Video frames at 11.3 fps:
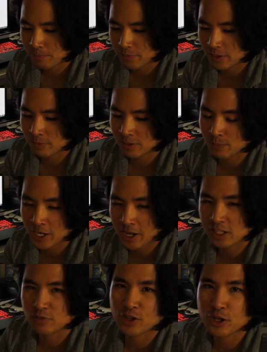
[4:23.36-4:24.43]
in my
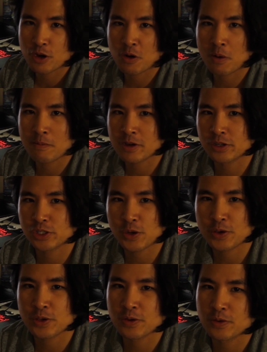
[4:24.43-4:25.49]
next video, I'm gonna show
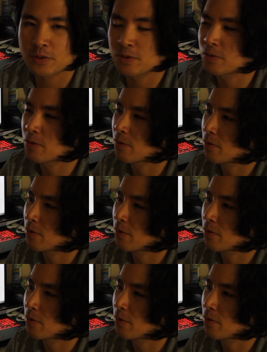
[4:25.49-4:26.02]
you